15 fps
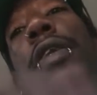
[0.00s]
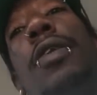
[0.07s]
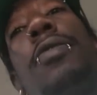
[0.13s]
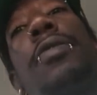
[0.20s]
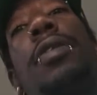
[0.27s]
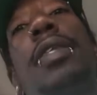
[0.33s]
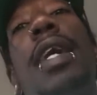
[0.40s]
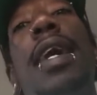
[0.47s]

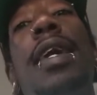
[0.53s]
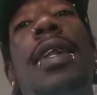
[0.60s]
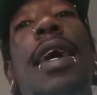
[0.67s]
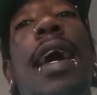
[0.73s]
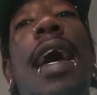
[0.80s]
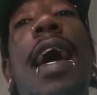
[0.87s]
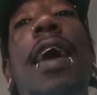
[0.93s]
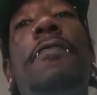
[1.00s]
understand the
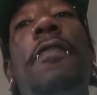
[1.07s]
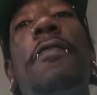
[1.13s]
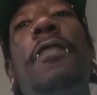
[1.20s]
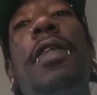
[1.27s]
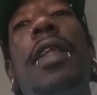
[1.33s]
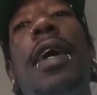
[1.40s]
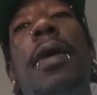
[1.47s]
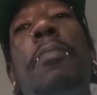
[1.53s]
half of
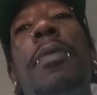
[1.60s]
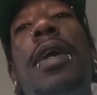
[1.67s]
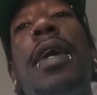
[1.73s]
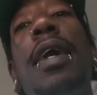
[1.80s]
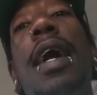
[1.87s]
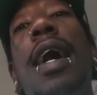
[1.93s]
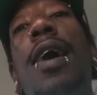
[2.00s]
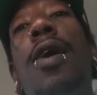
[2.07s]
it. Like me
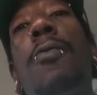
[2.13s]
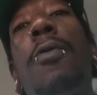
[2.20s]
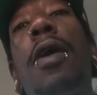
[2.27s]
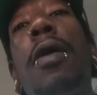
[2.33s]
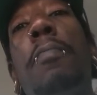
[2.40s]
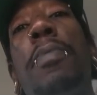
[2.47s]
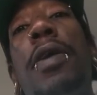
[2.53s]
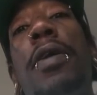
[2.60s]
and Al
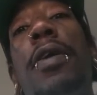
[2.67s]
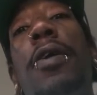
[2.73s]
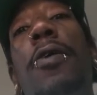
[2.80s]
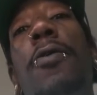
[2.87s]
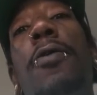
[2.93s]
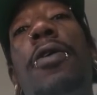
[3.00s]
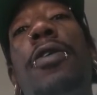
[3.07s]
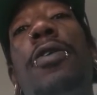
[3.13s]
wouldn't be
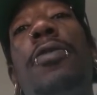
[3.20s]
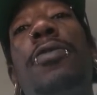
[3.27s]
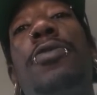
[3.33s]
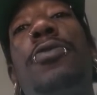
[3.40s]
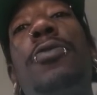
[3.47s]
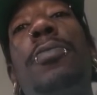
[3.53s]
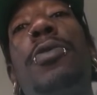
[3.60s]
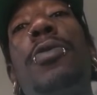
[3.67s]
on
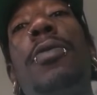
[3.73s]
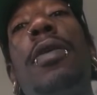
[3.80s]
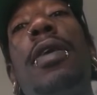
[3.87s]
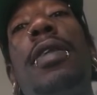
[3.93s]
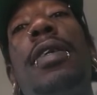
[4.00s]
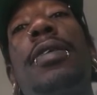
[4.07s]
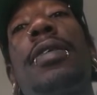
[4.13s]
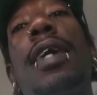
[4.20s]
YouTube
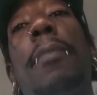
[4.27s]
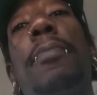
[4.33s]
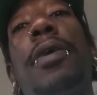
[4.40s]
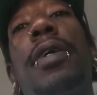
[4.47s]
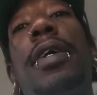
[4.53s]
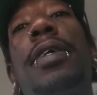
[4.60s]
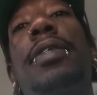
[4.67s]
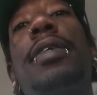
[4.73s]
doing this type of
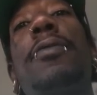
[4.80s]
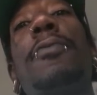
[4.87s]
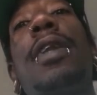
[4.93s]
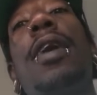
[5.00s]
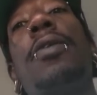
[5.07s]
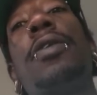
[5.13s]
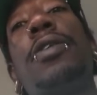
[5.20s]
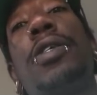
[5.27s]
content
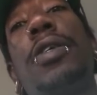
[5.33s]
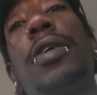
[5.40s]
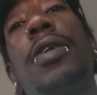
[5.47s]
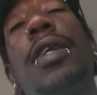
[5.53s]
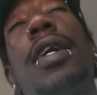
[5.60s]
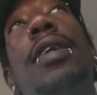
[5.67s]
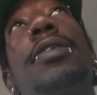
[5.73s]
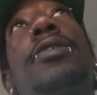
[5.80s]
without the
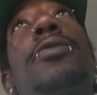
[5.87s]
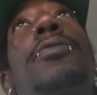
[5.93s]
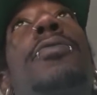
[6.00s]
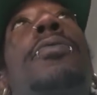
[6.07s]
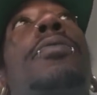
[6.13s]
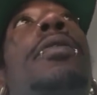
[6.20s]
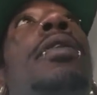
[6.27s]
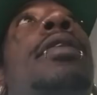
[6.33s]
Juggernaut. So